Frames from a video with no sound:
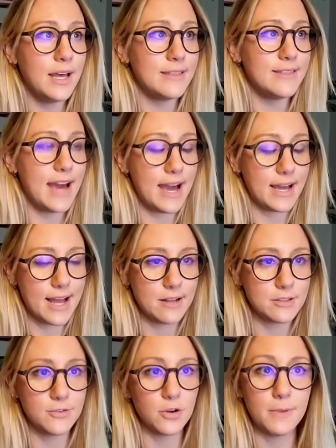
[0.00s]
that
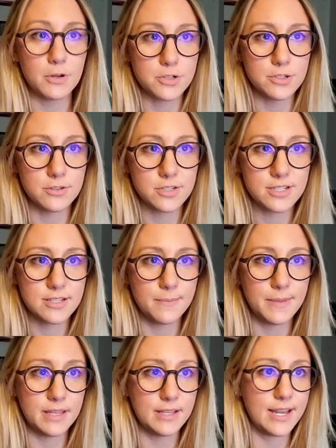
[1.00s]
accounts for emotional
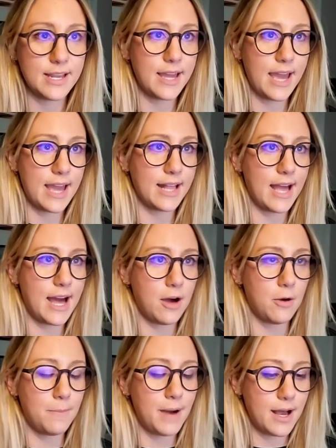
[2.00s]
stability and
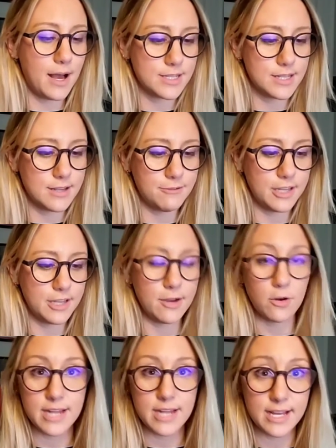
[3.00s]
how positively
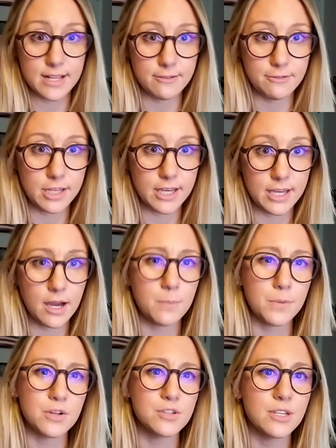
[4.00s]
or negatively a
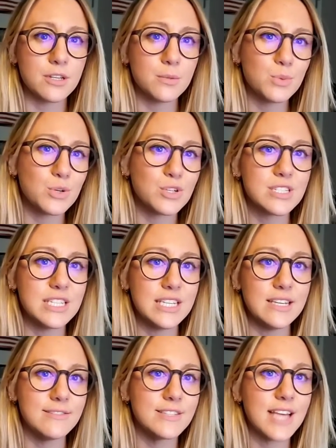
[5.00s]
person
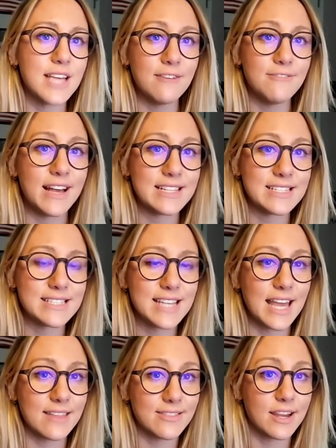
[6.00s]
perceives events
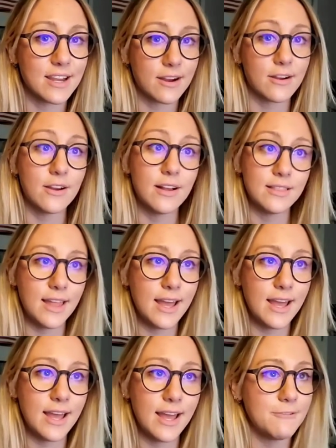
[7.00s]
in their
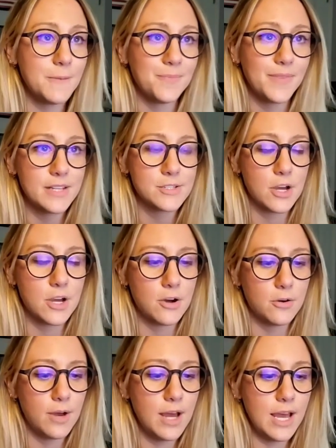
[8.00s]
life.
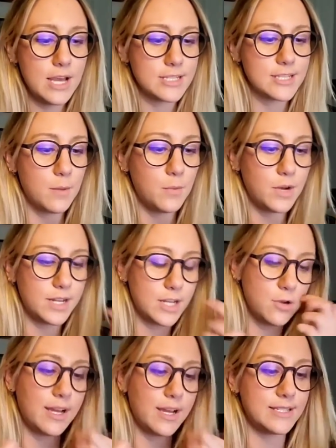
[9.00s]
So someone
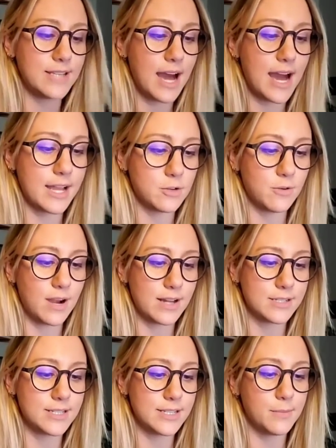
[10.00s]
who is high in
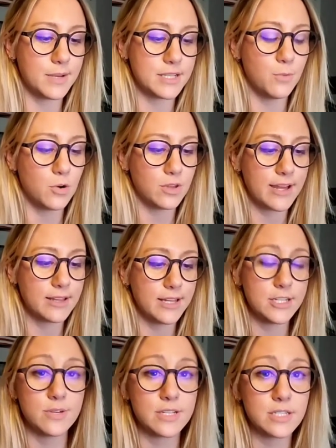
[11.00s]
neuroticism is more likely
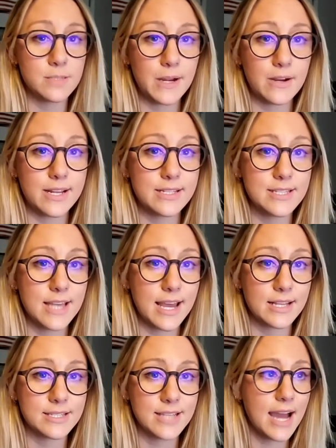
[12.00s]
to experience
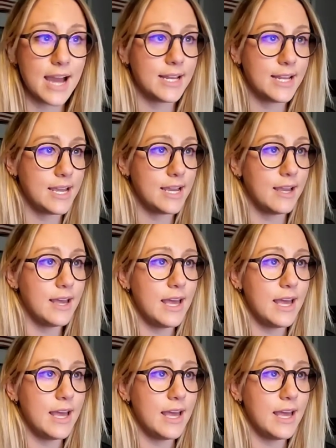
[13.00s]
anxiety